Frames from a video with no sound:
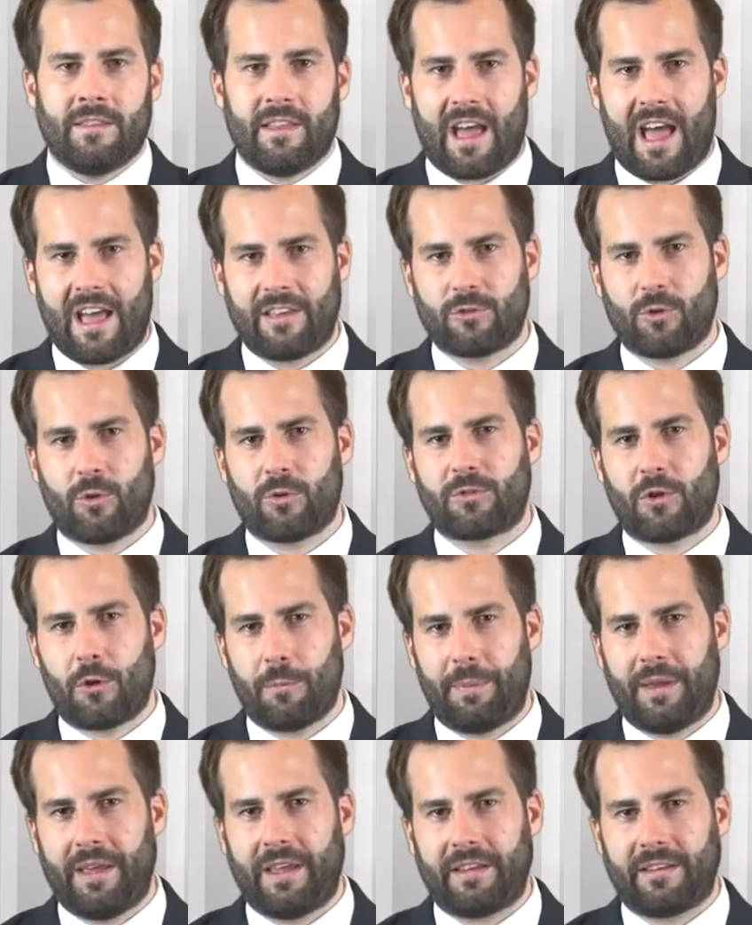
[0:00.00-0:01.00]
There has also
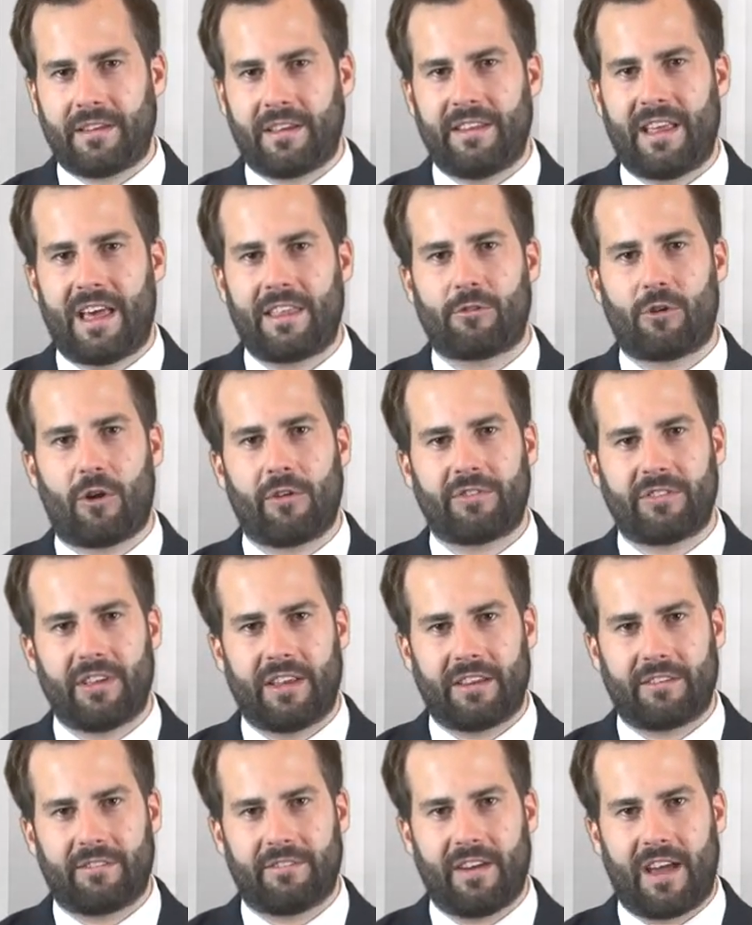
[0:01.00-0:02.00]
been another
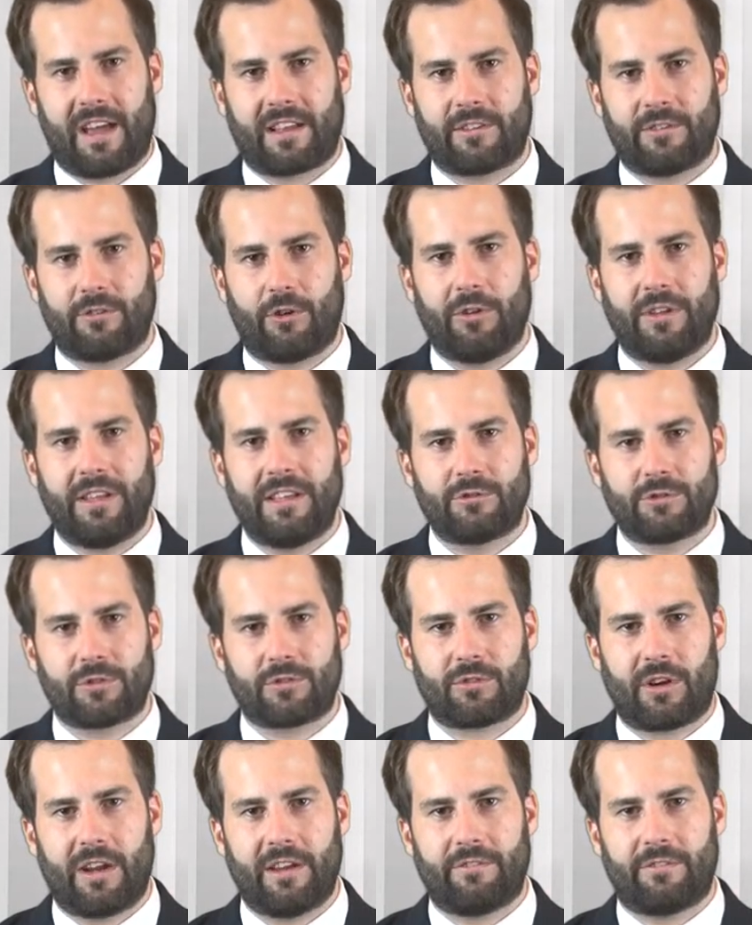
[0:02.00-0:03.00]
offsetting factor on the
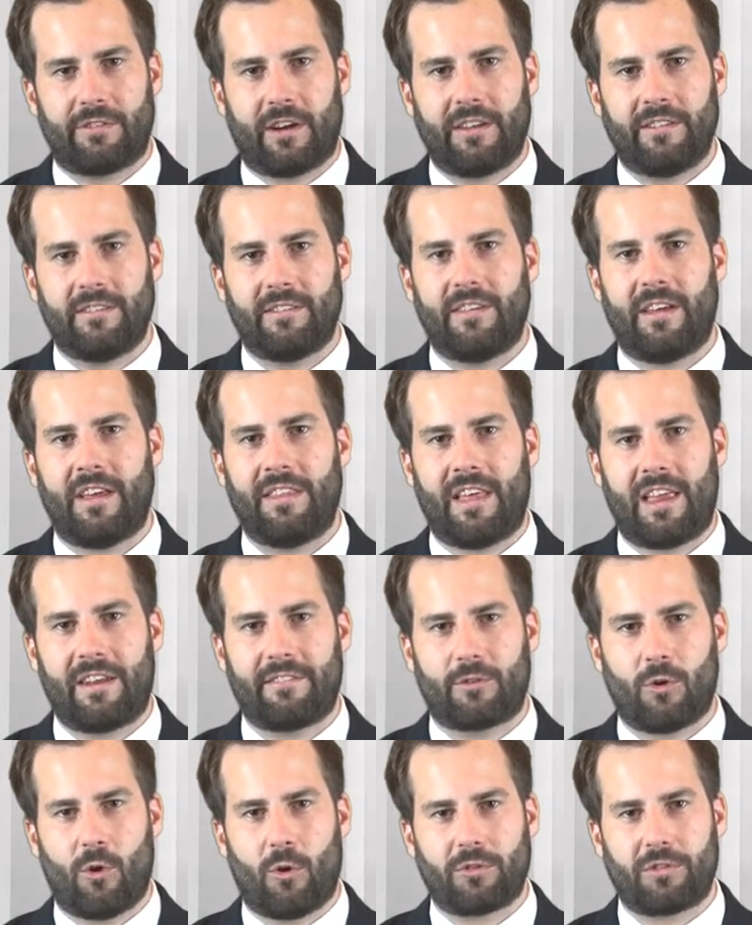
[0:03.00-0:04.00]
interest rate front, and that
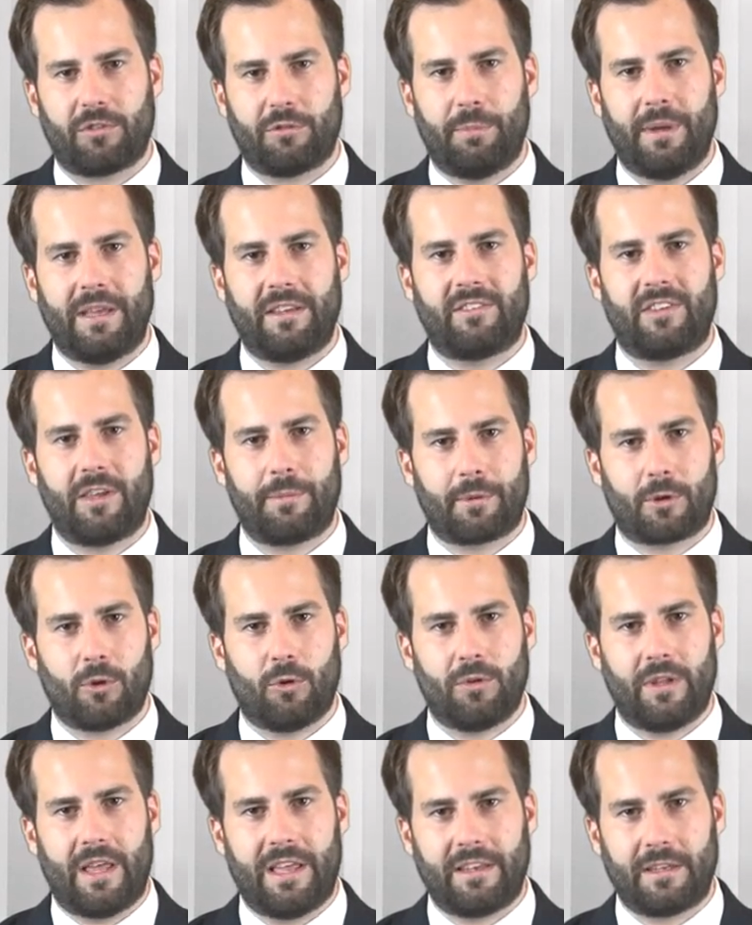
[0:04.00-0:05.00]
of course has been
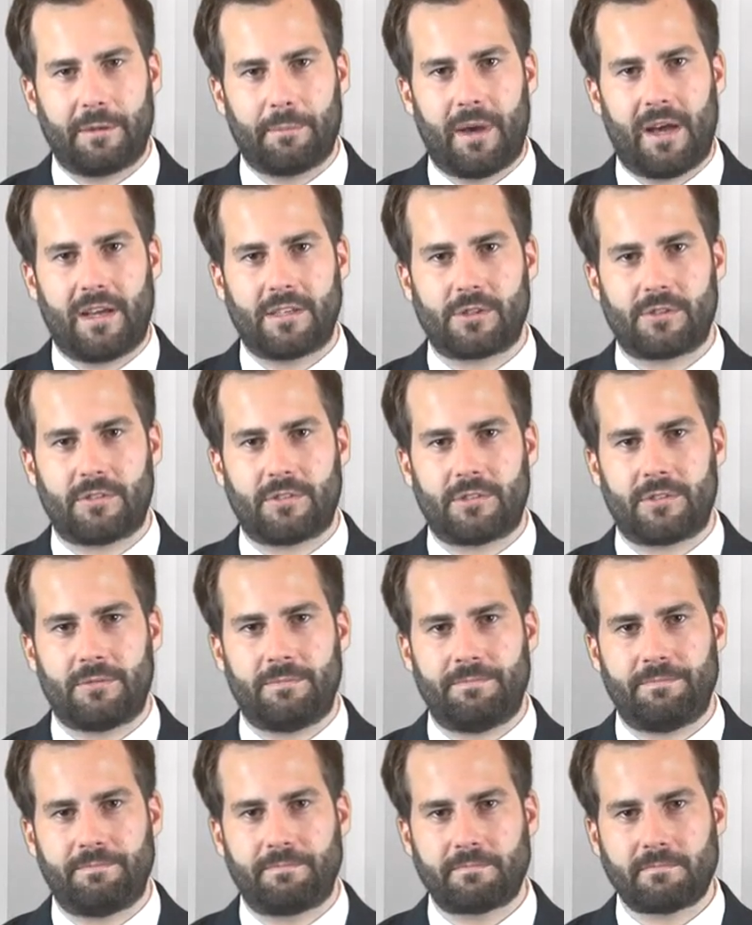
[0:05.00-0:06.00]
typical lending margins.
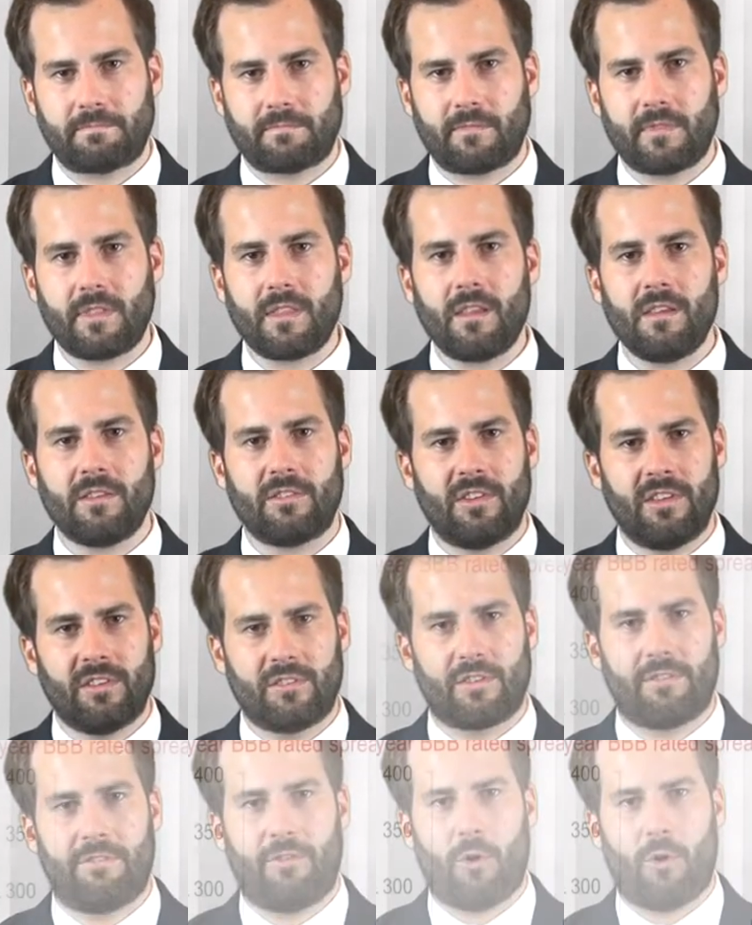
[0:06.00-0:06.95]
Since the